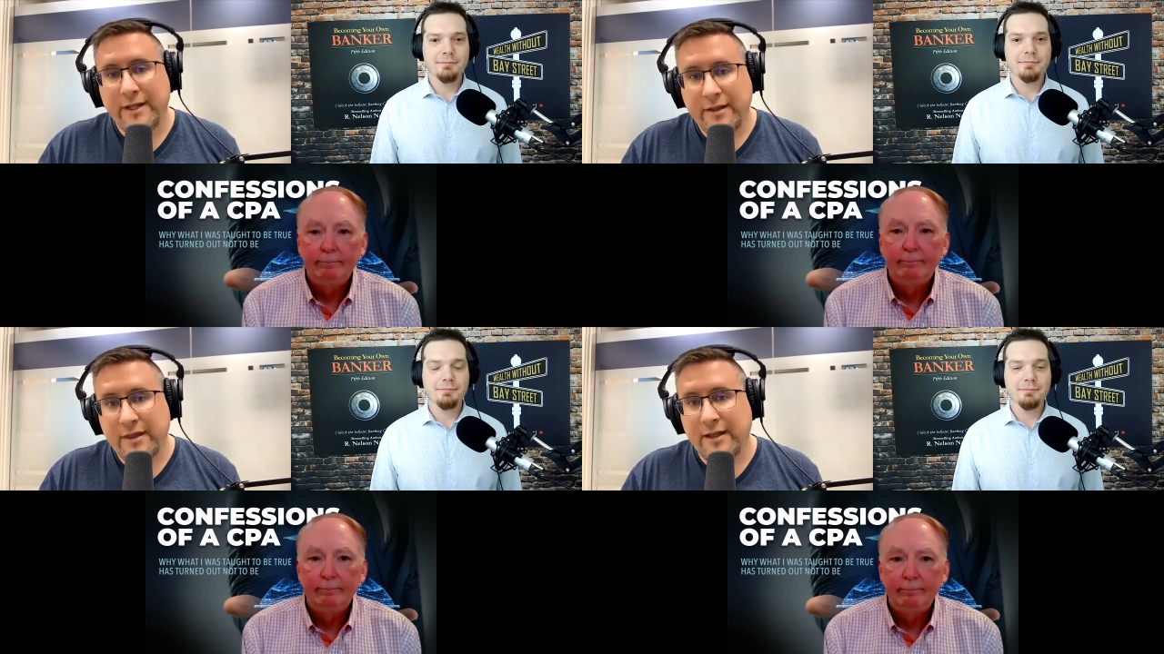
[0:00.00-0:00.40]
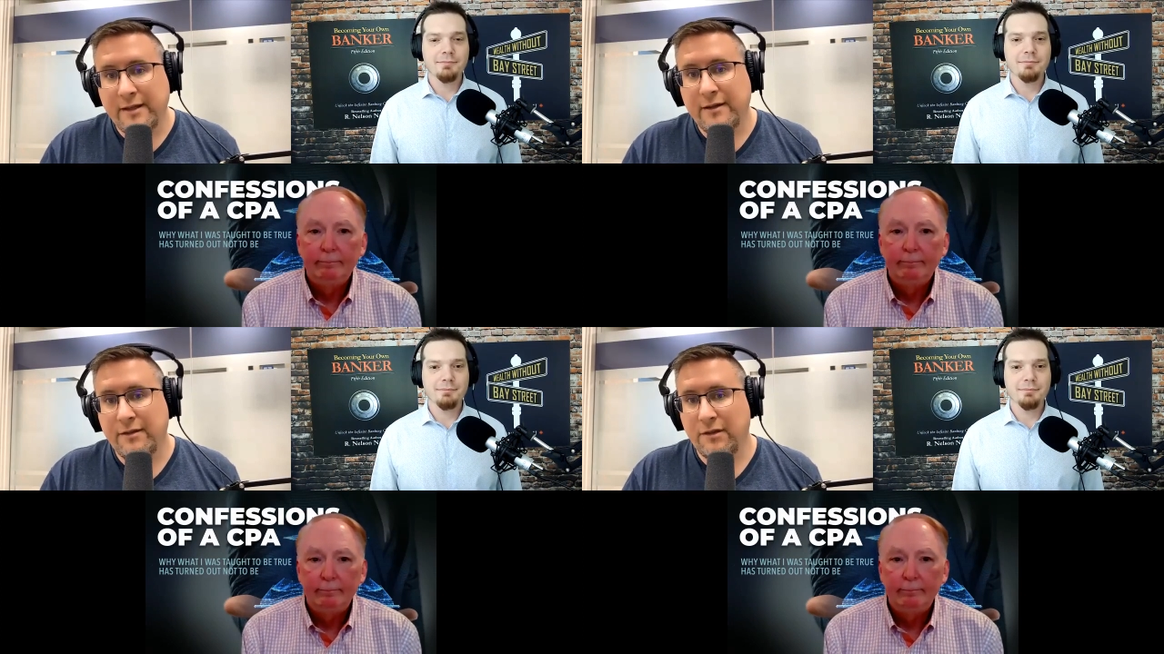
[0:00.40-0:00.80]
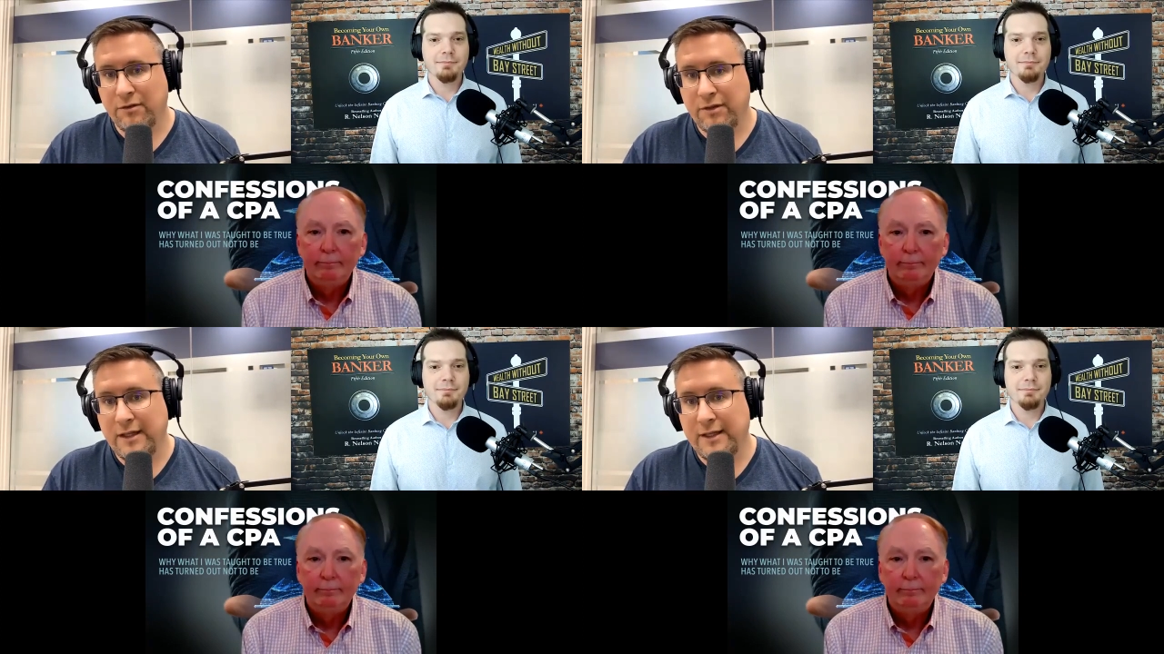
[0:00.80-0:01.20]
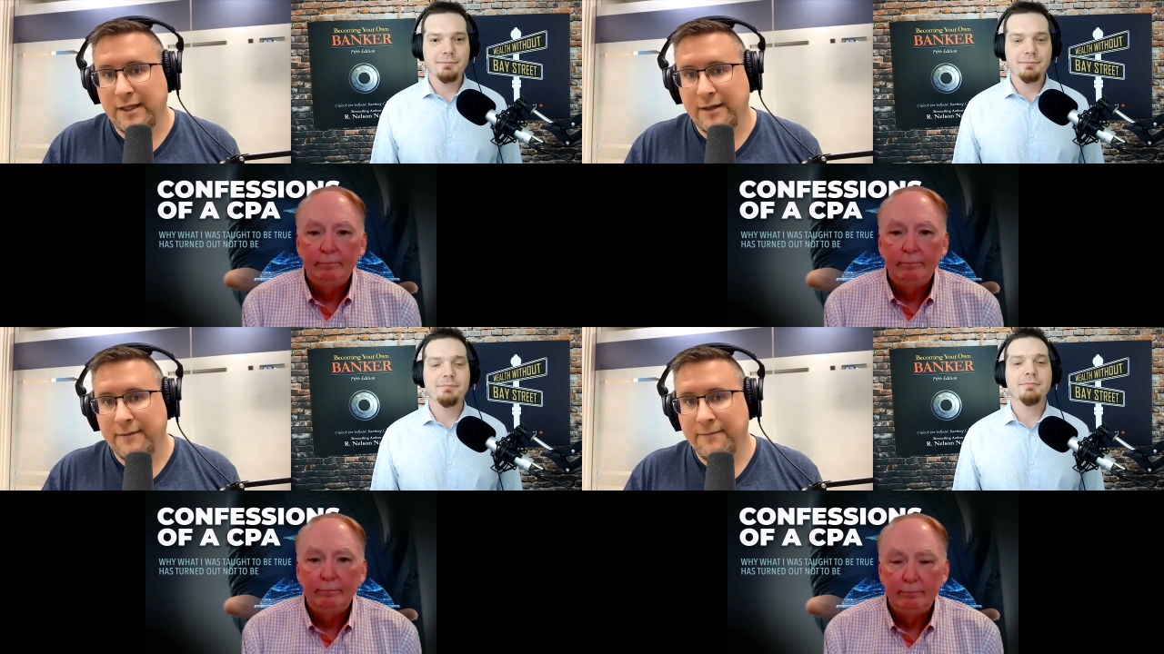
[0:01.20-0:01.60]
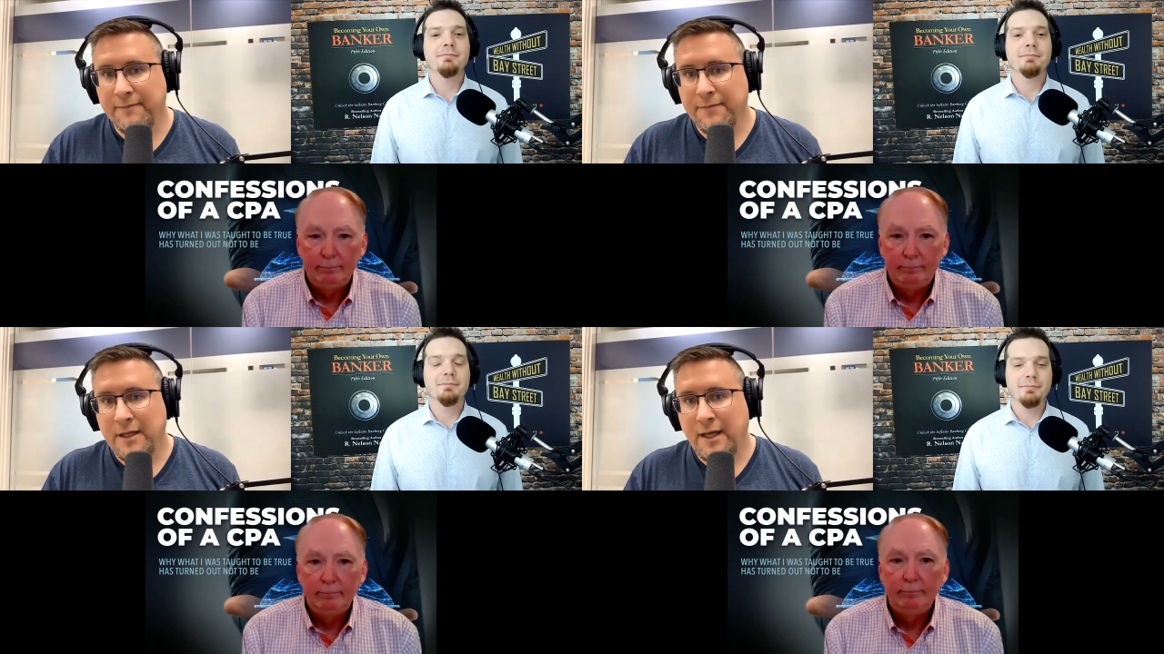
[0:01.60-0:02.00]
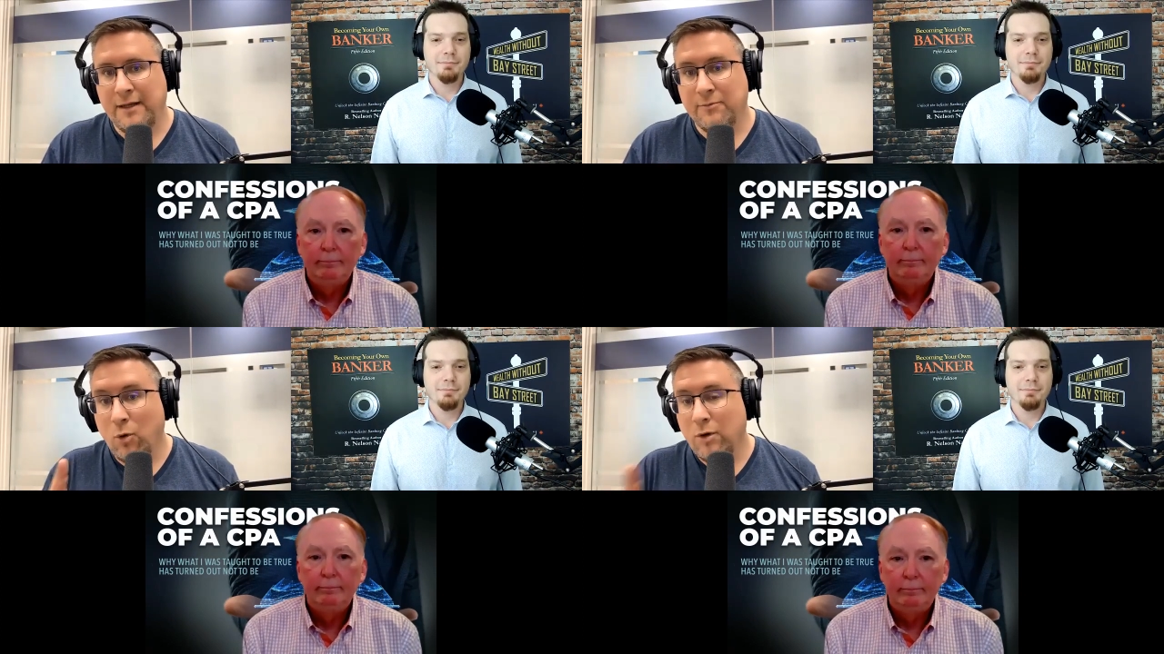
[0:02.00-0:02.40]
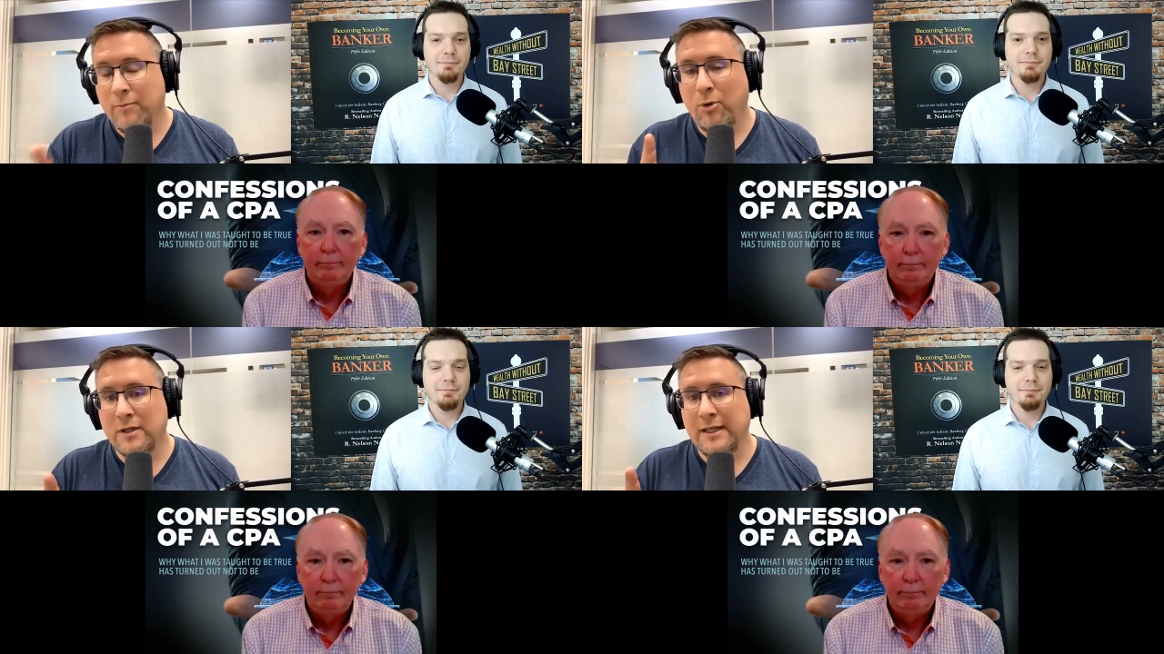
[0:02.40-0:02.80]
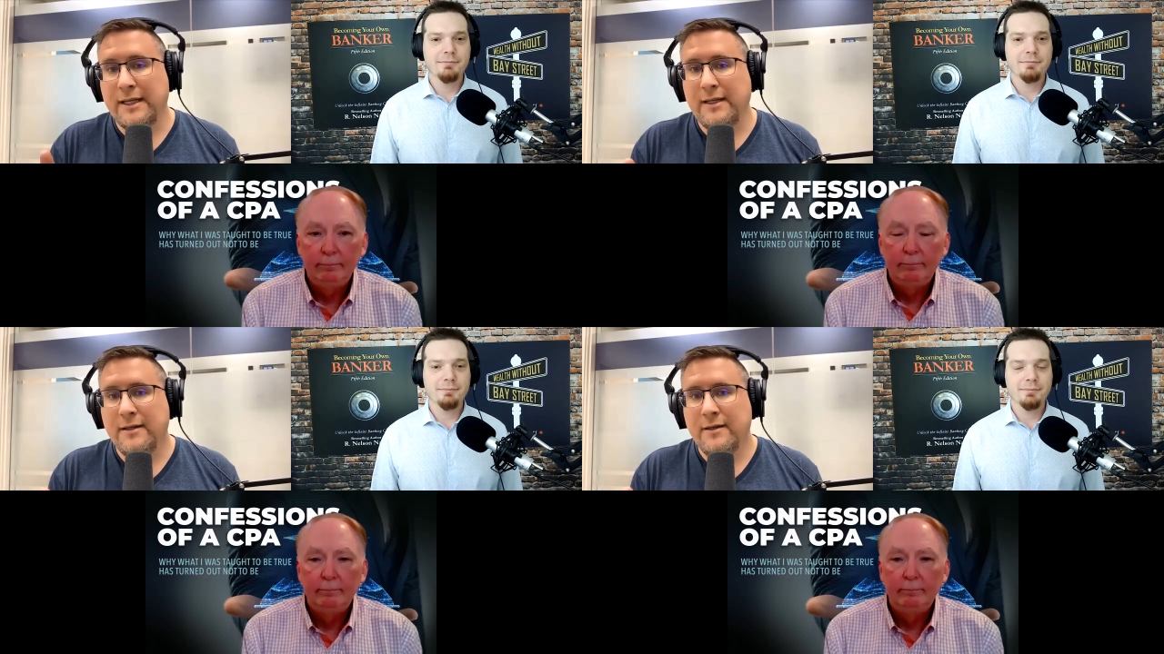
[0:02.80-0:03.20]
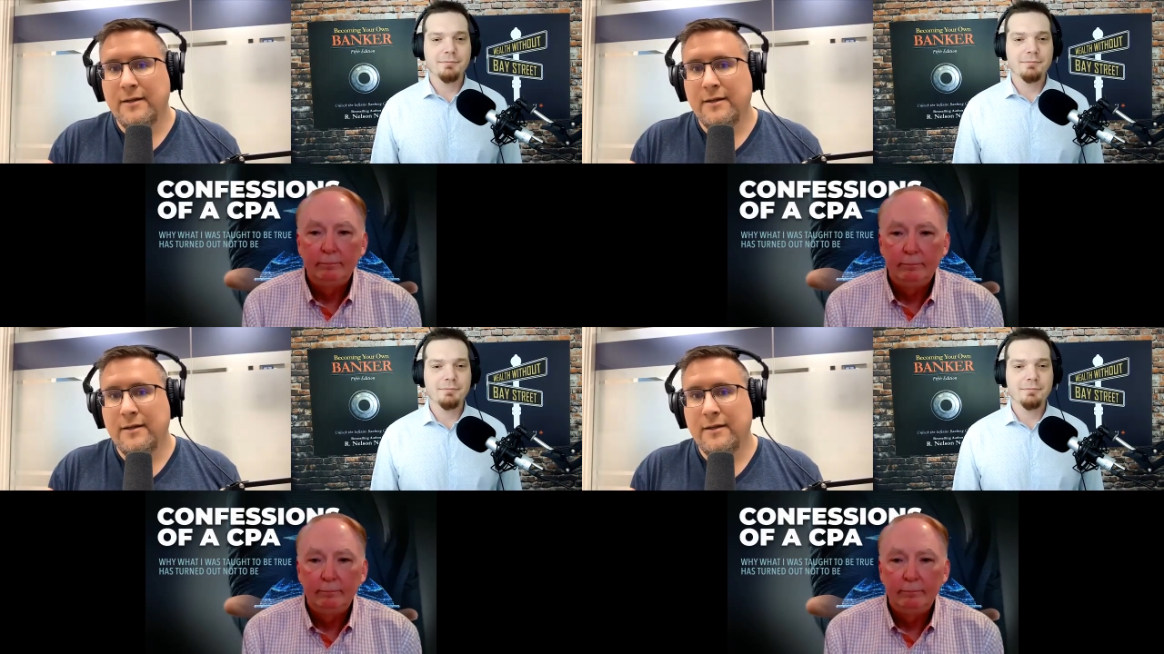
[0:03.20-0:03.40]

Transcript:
Speaker 1: rethink their thinking. And more importantly,